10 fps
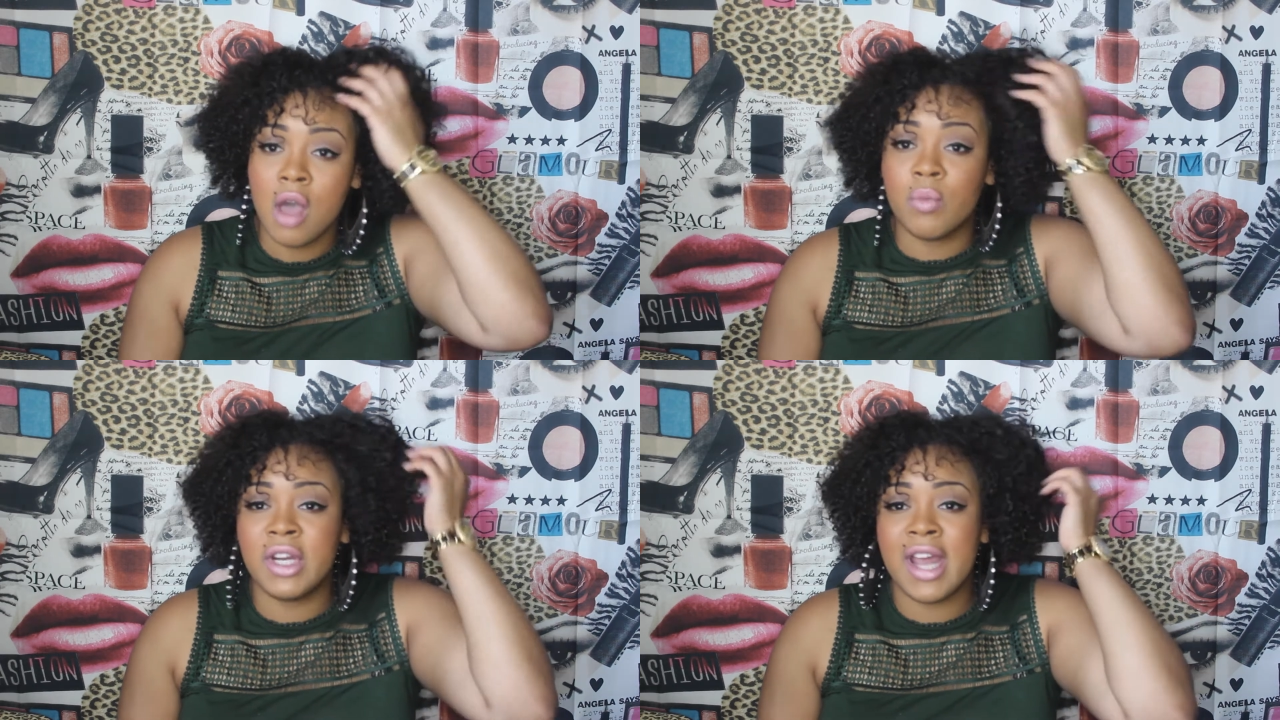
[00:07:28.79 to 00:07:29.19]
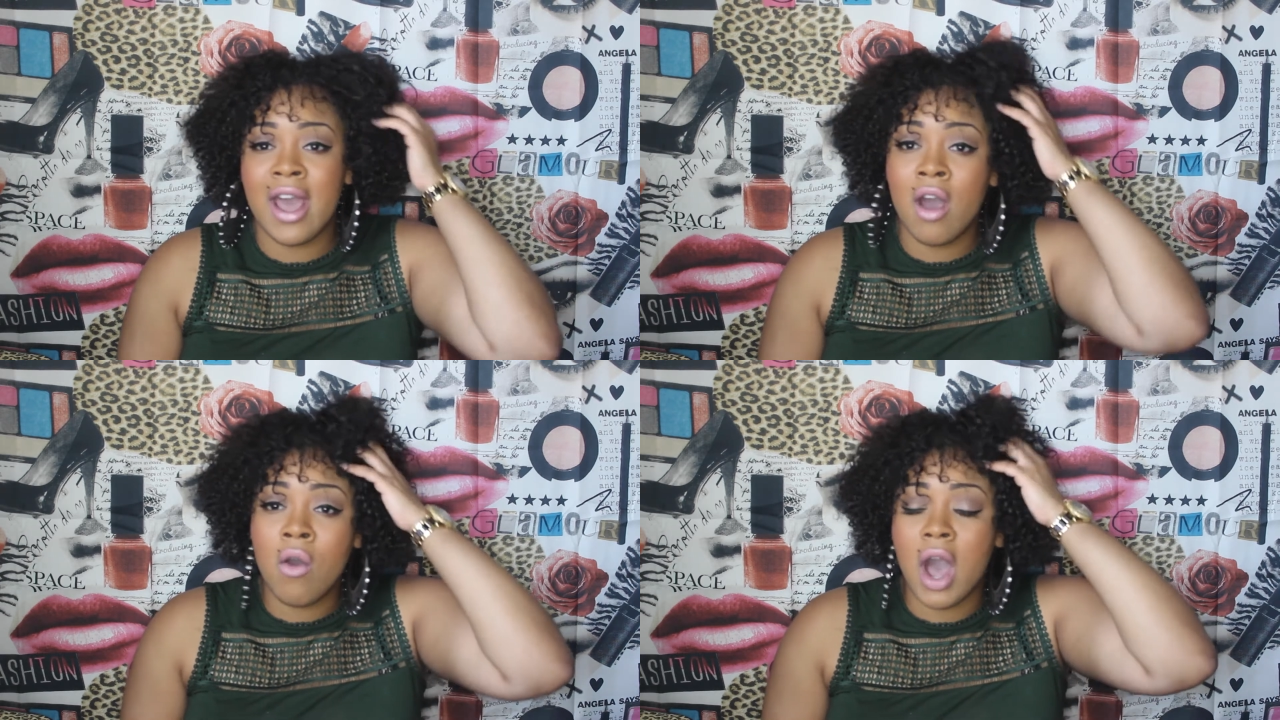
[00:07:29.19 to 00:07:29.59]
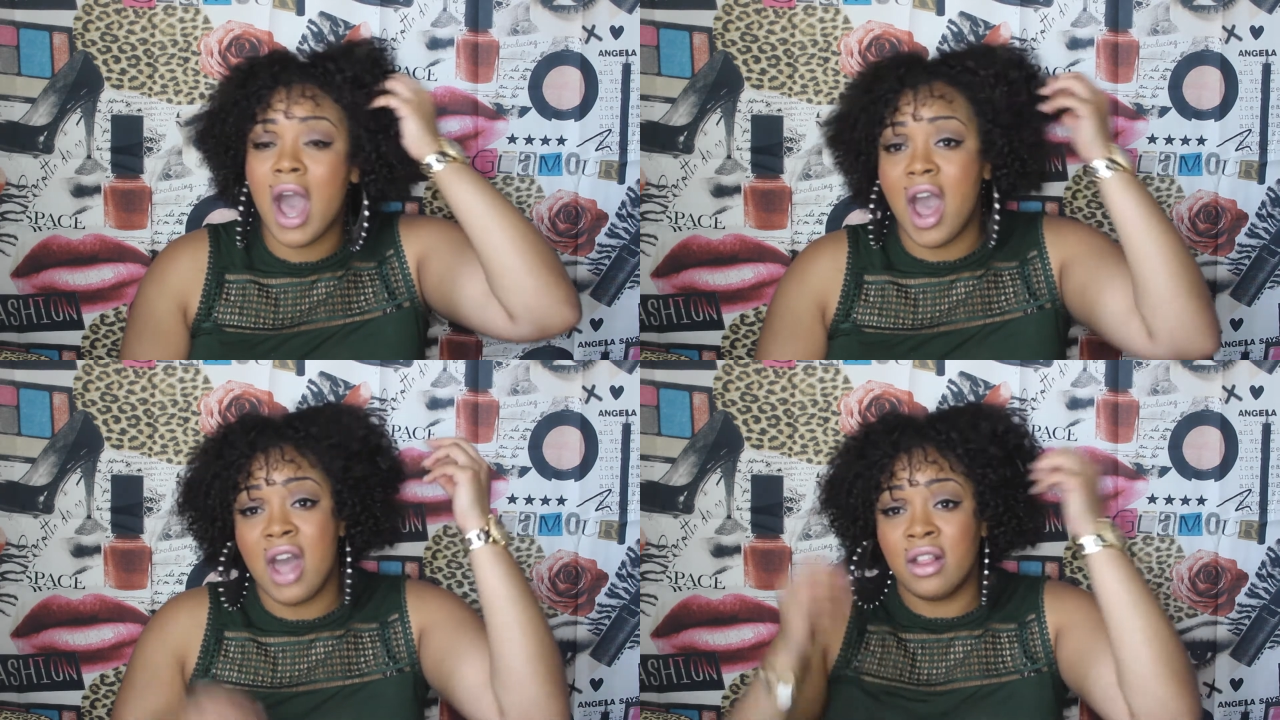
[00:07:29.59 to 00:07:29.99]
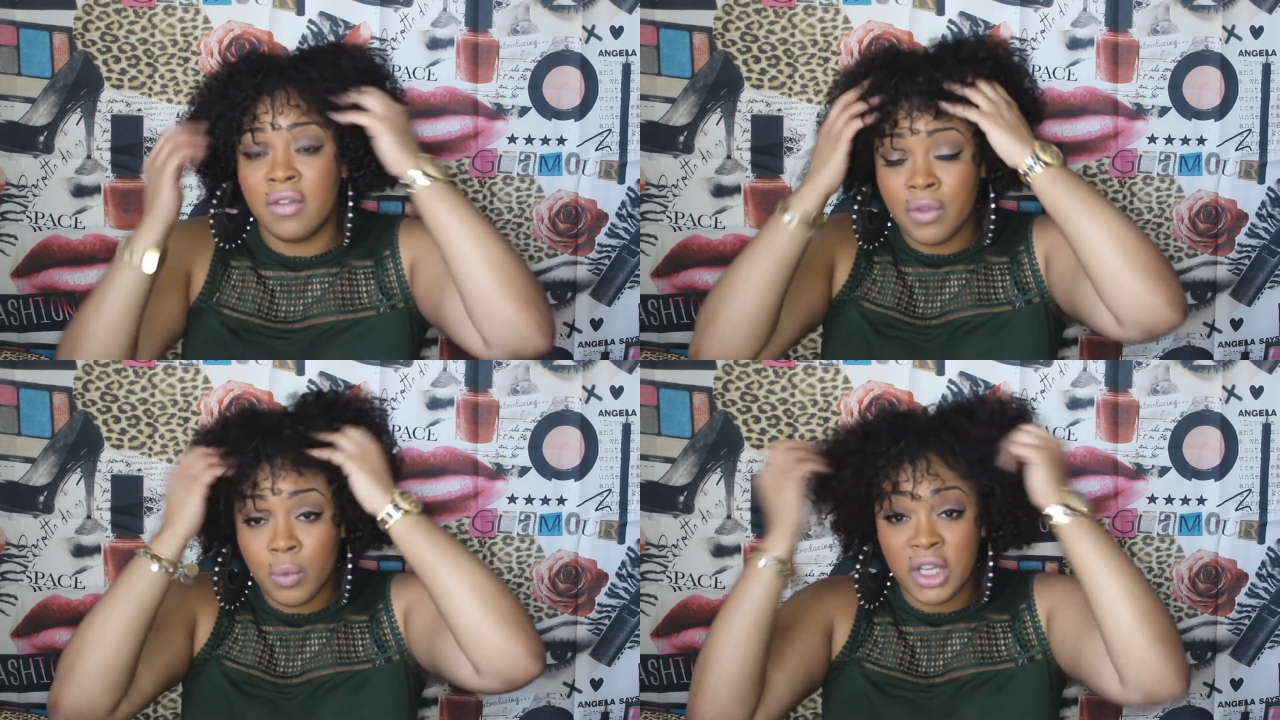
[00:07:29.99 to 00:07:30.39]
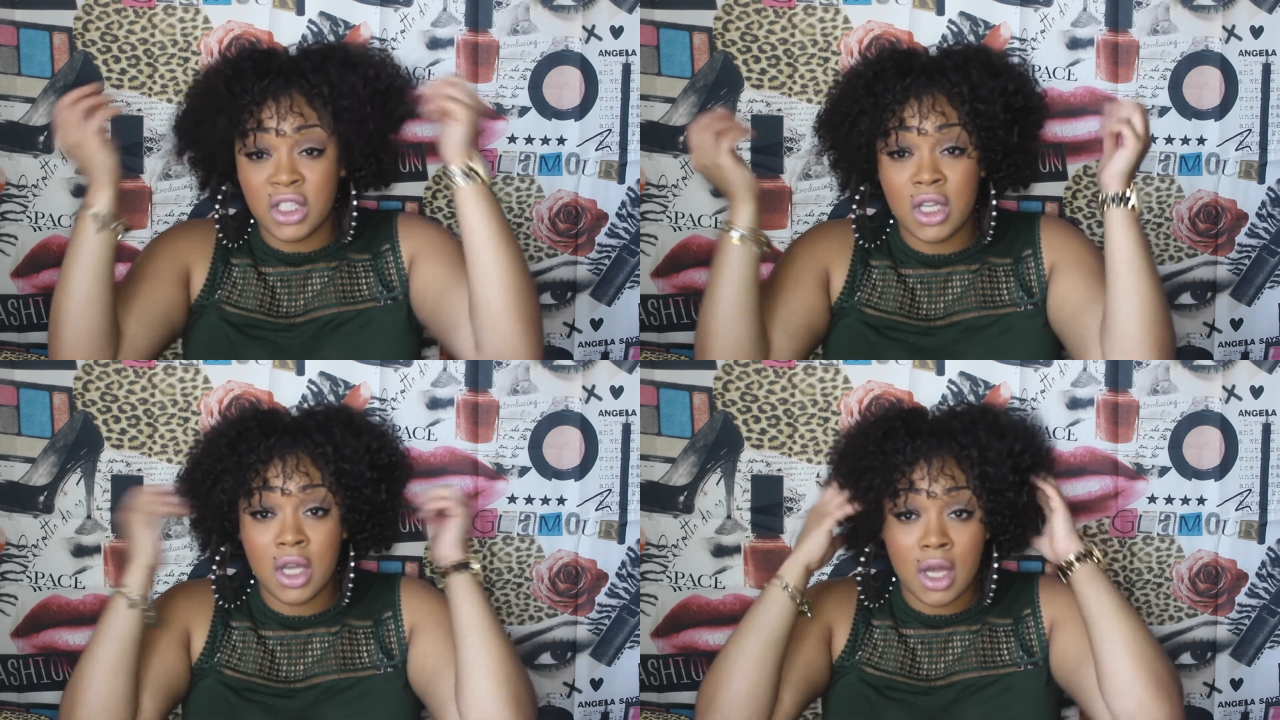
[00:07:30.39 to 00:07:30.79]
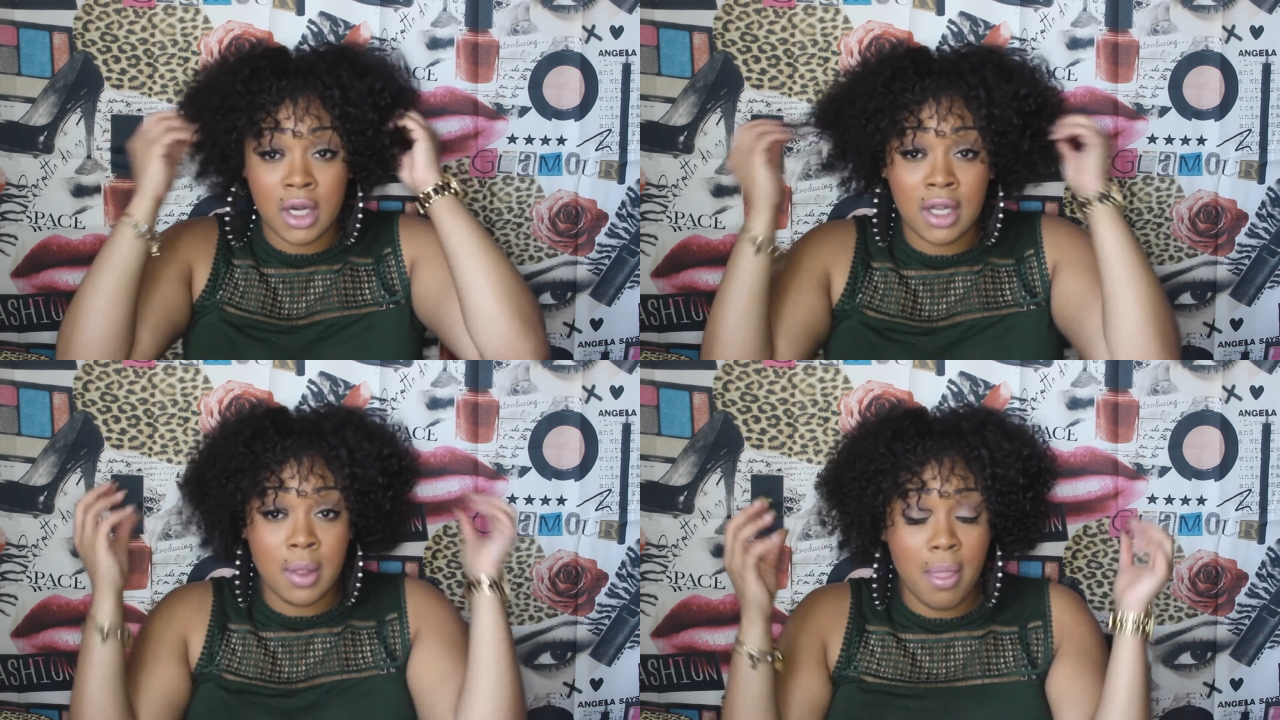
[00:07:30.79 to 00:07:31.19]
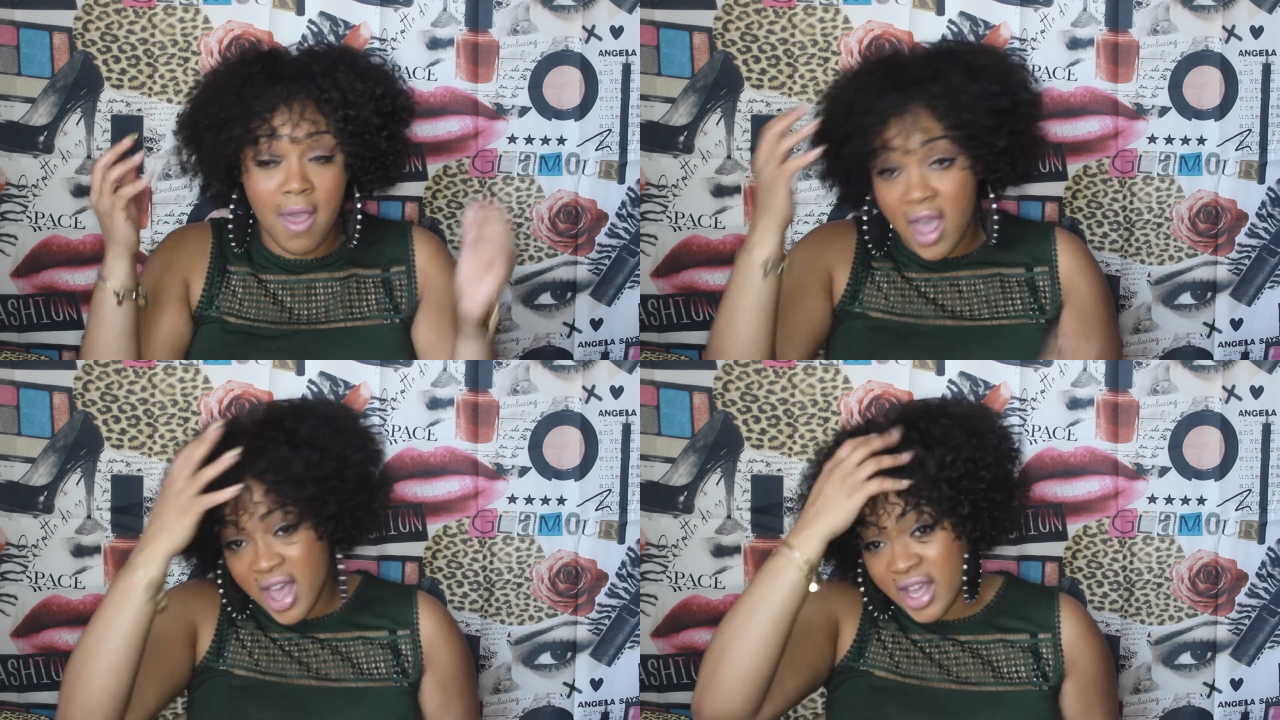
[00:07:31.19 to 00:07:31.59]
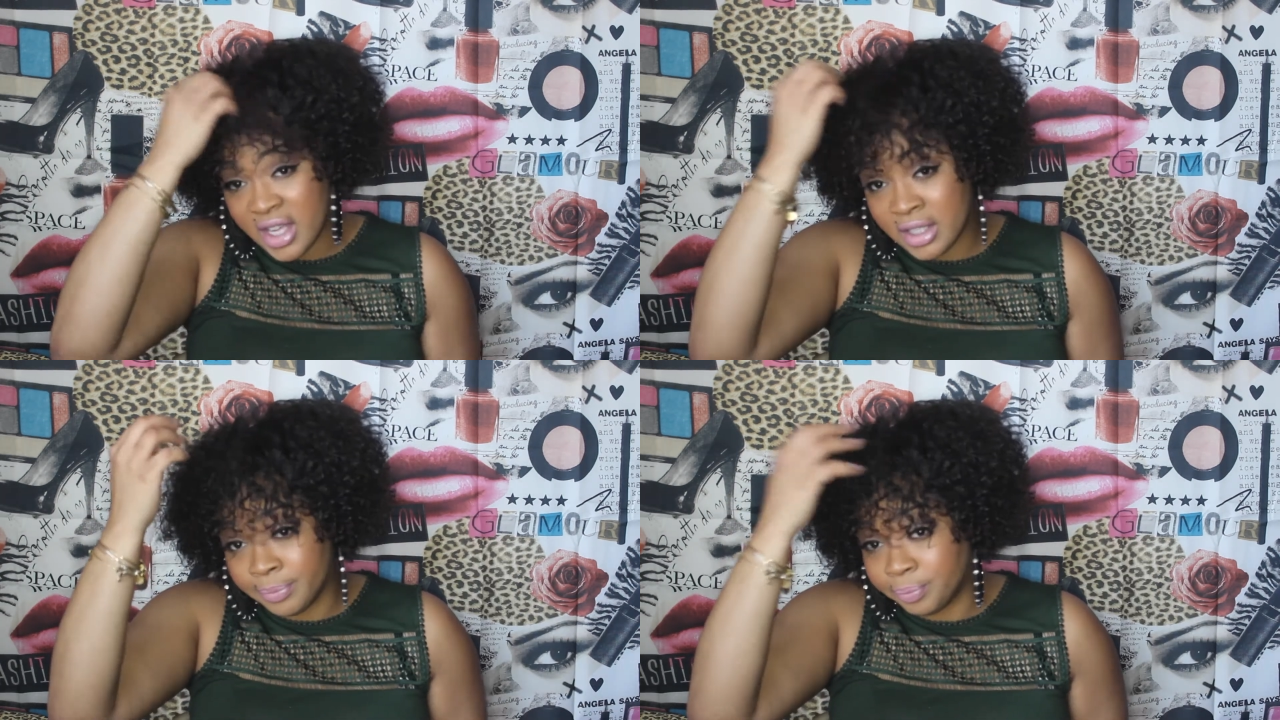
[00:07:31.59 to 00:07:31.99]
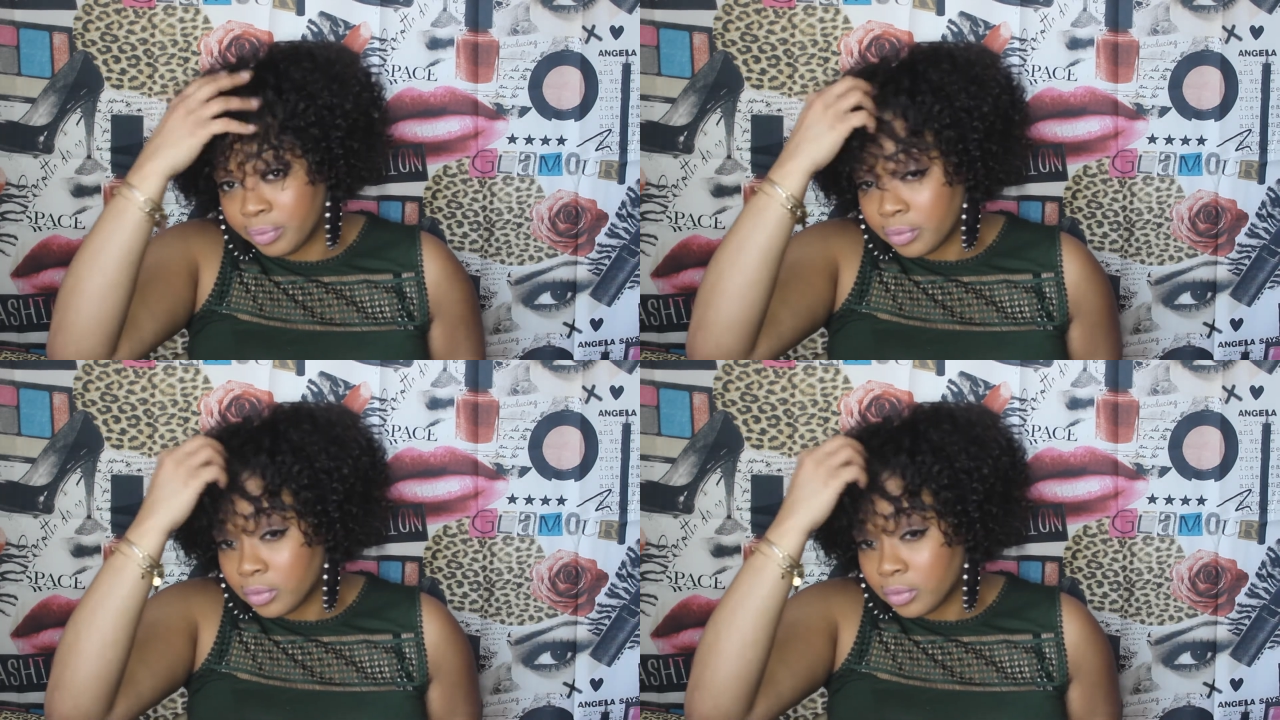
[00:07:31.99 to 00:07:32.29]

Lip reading: But now, I love the way she cut it. And